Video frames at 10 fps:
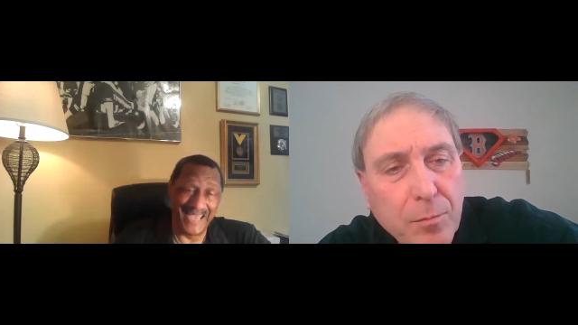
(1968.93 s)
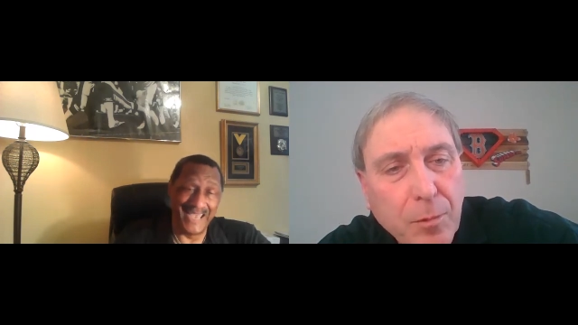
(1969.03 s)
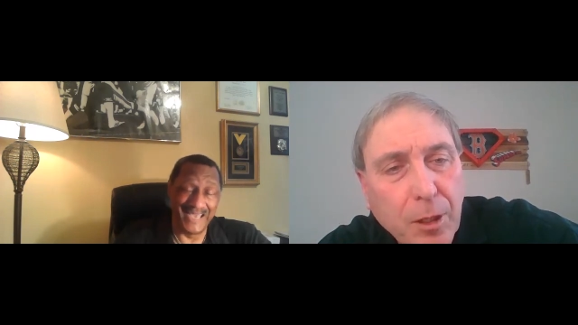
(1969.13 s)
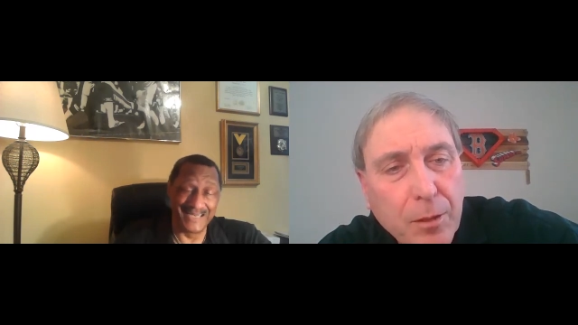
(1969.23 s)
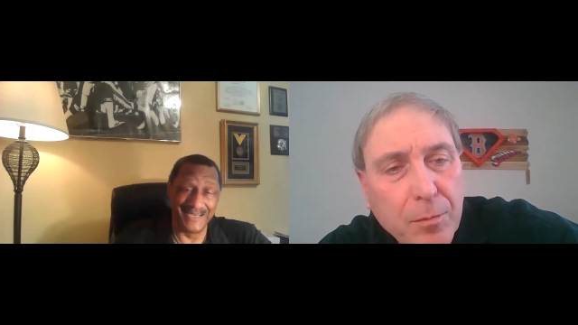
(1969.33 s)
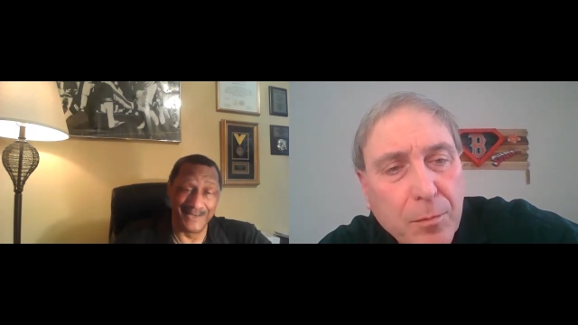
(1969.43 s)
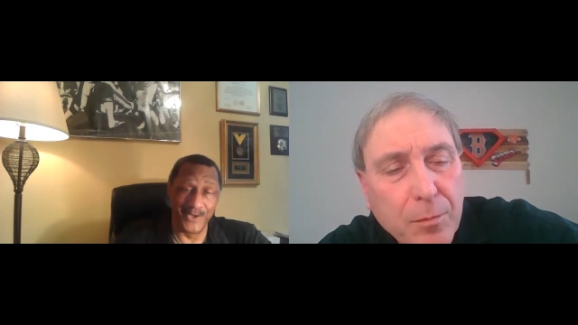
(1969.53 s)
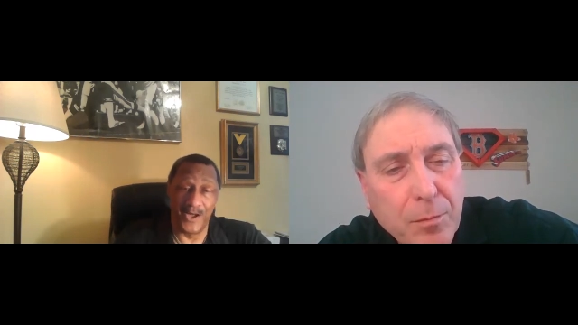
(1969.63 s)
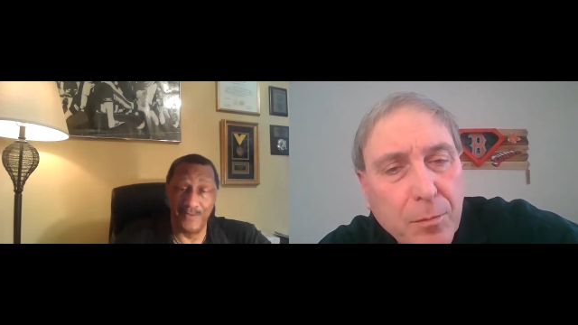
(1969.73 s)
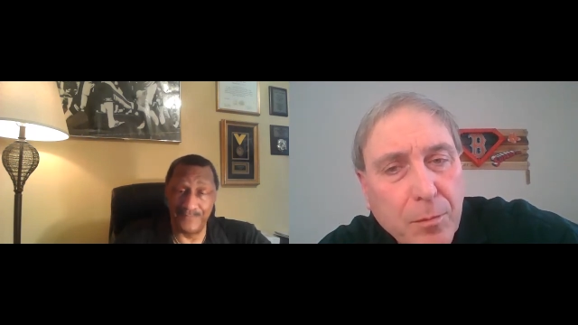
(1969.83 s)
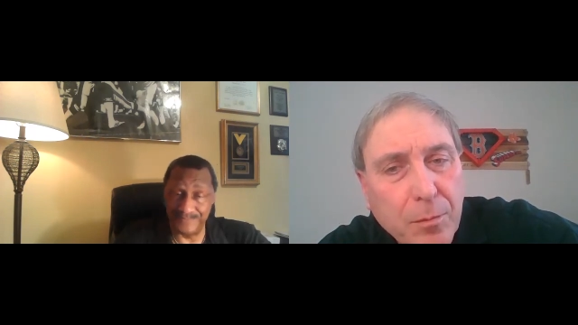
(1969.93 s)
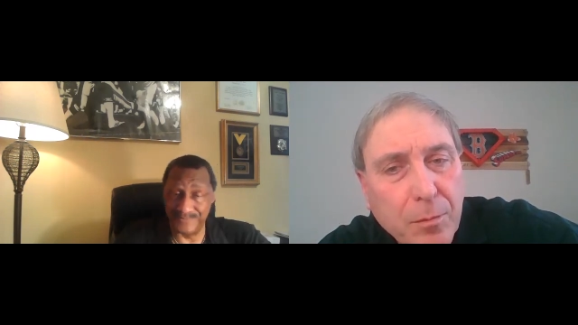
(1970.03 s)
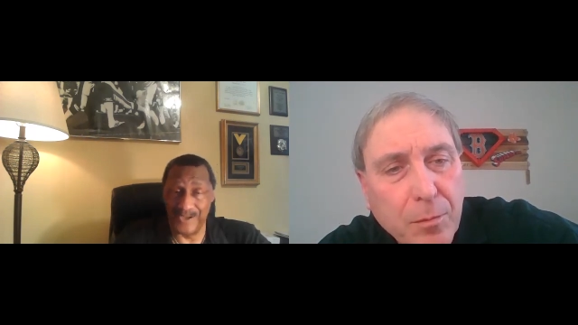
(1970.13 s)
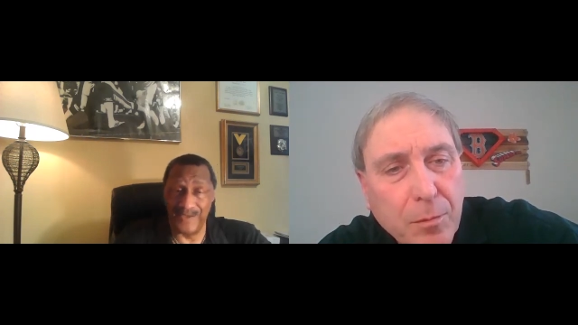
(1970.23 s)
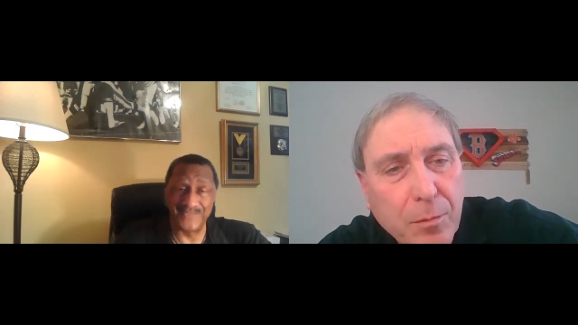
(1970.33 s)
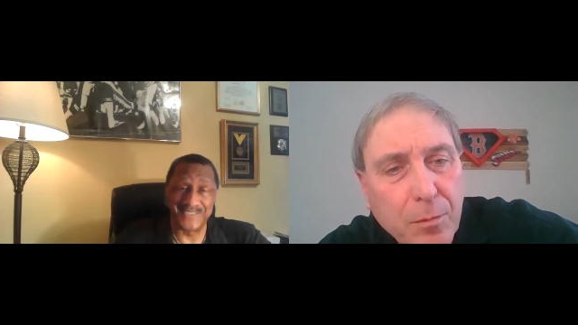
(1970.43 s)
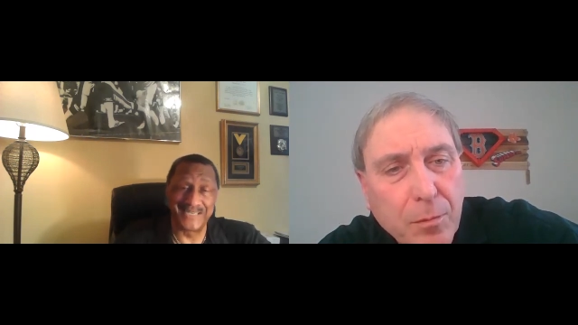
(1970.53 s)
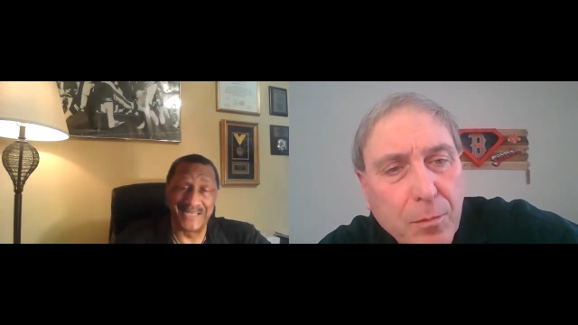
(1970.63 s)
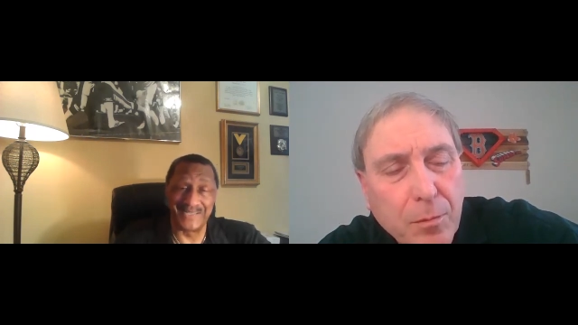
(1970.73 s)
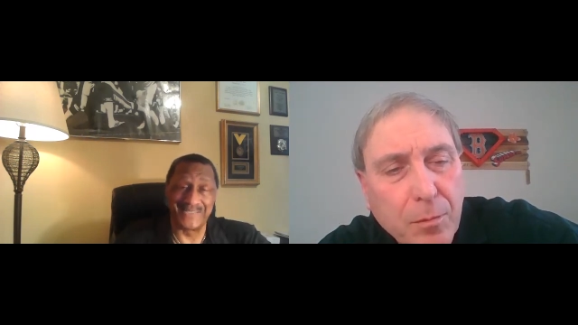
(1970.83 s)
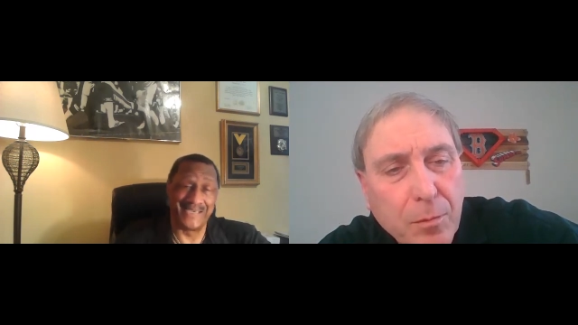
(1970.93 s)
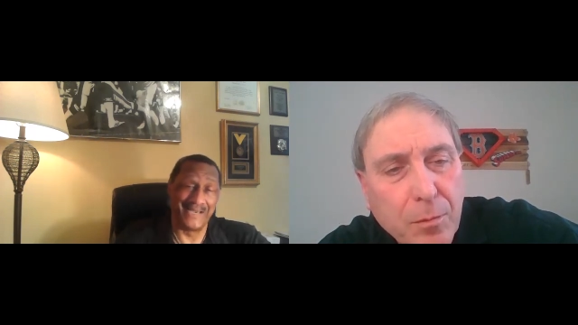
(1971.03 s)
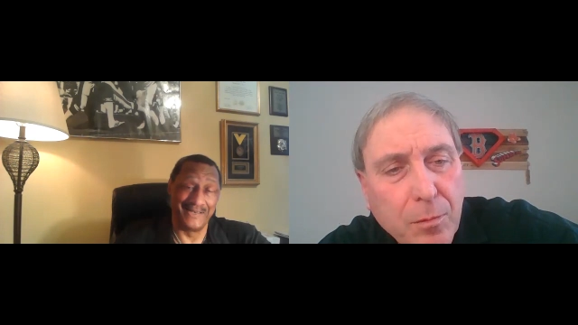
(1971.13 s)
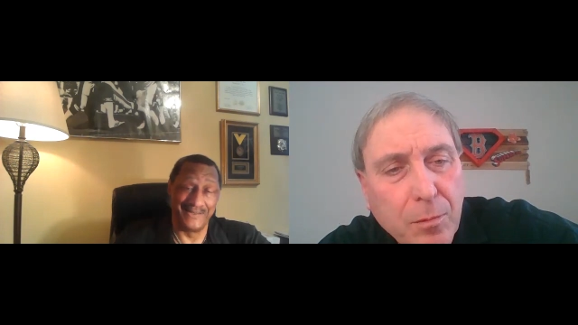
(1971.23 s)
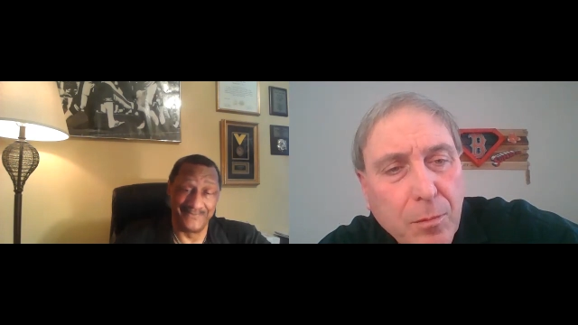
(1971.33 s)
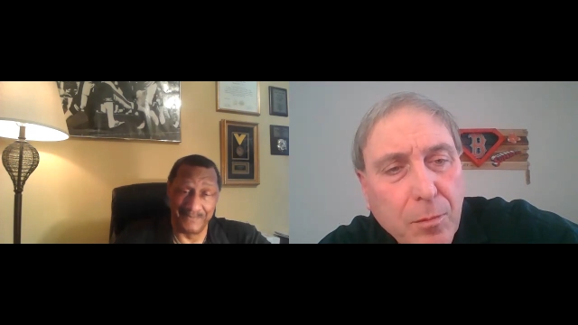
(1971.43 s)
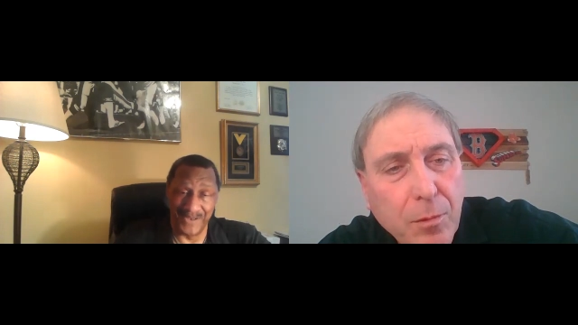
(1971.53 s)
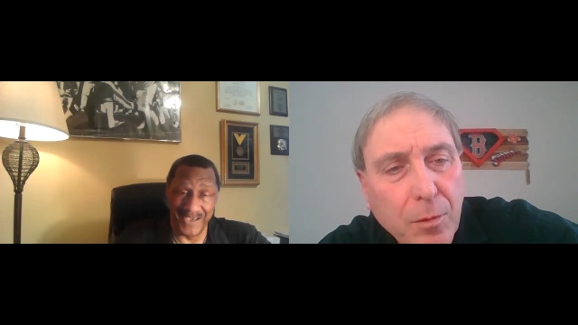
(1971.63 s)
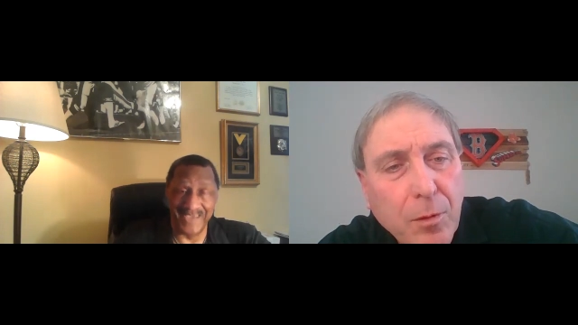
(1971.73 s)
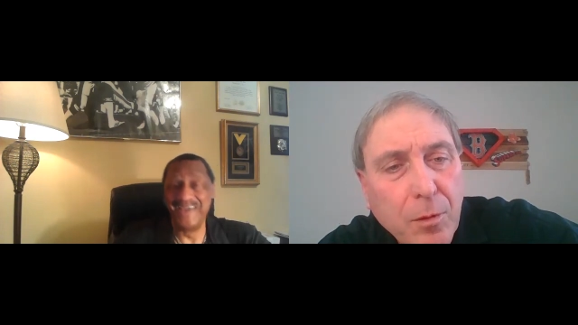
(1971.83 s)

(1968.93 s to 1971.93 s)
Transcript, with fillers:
Speaker 1: And uh, golf, golf is another thing I love to play.